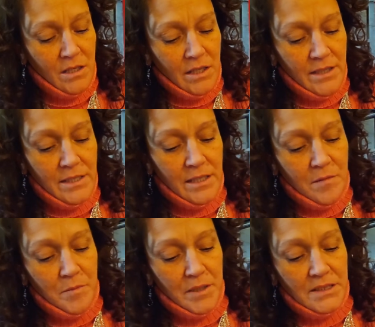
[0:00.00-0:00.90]
And then I
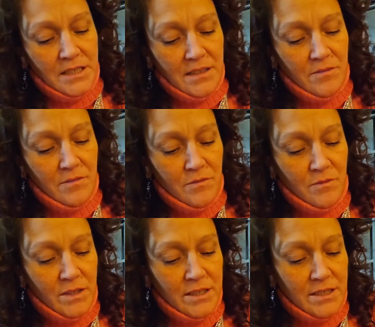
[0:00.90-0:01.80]
busted
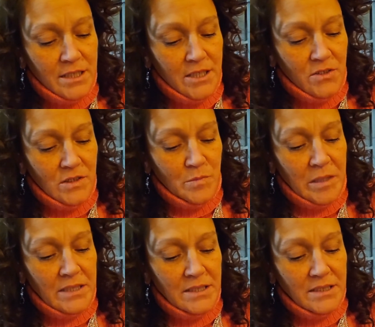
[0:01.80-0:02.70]
one of the nose
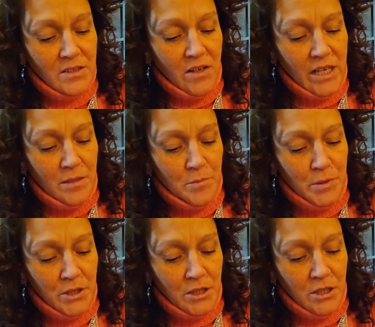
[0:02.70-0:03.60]
pieces, so I had to
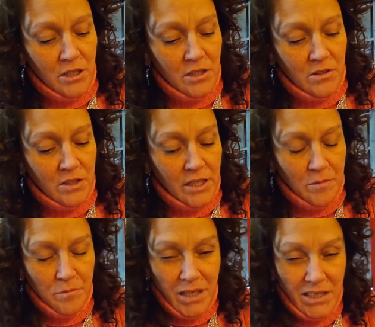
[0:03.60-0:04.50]
put like a
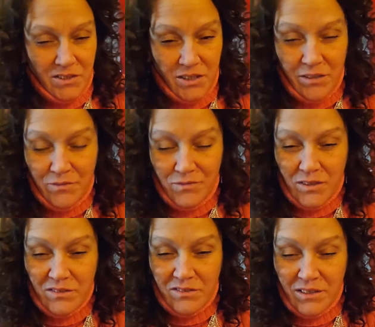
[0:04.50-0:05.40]
makeshift.
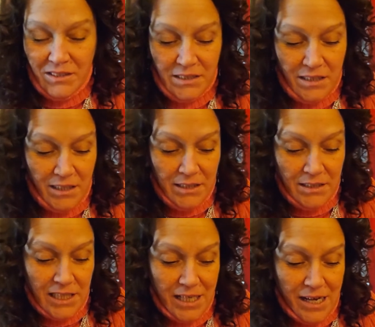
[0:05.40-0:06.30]
It's like a
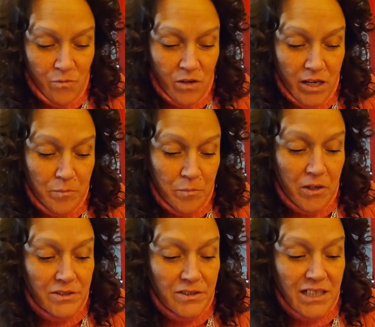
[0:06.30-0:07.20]
DIY
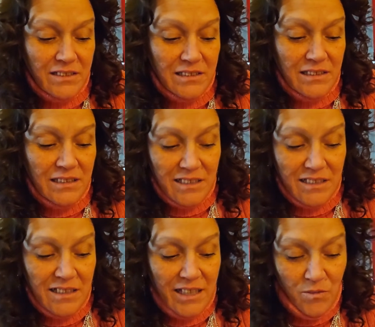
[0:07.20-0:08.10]
project.
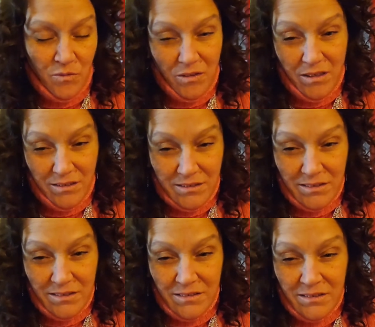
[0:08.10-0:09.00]
It
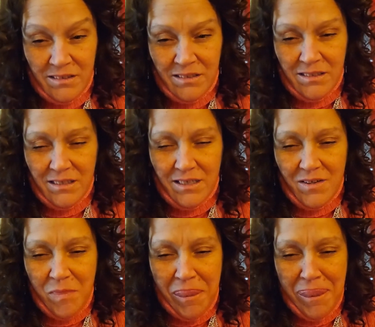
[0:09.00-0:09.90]
works.
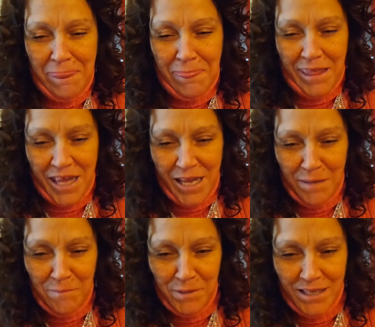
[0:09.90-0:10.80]
Hey,
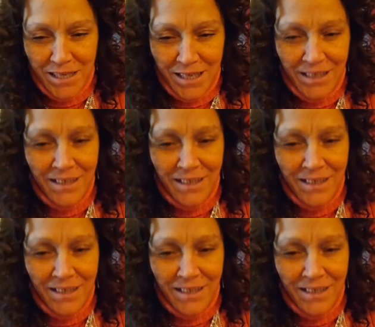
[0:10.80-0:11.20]
B.